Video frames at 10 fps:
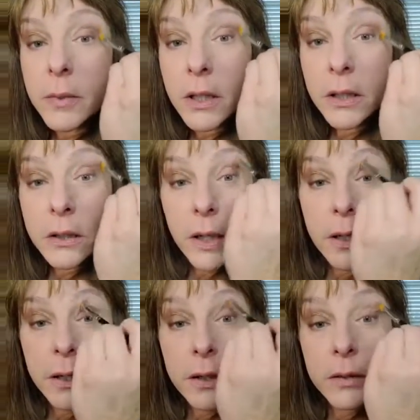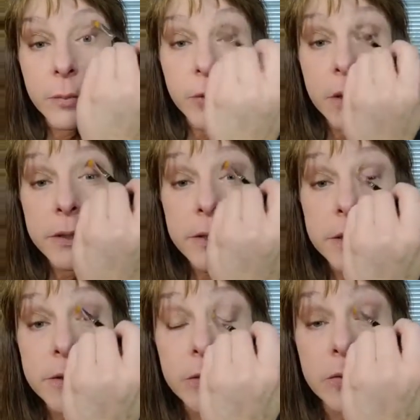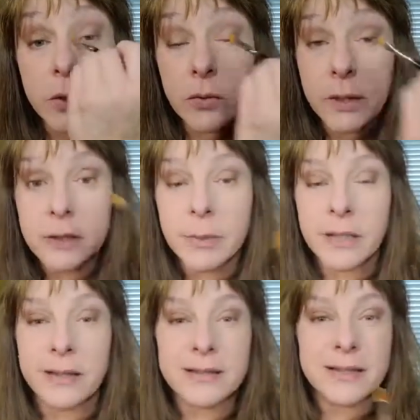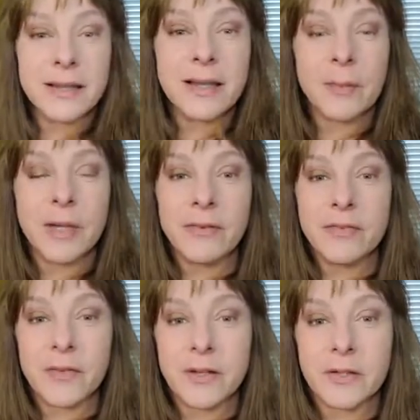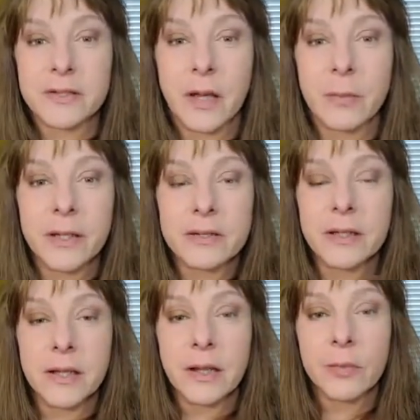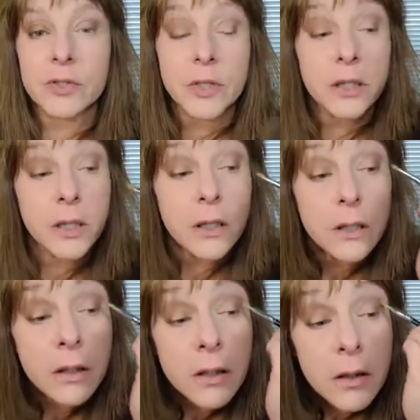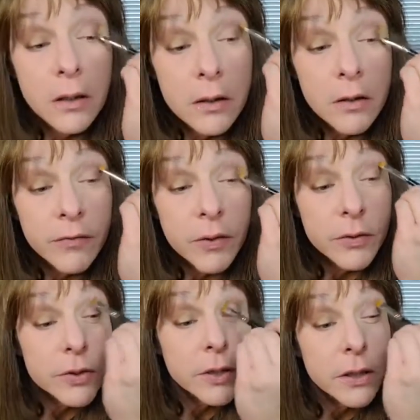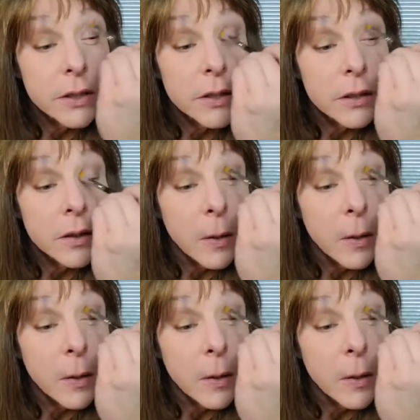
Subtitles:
Getting that in pretty soon. Don't like to be out that. See, I'm gonna have to figure this out because the camera's shaking. The phone is shaking.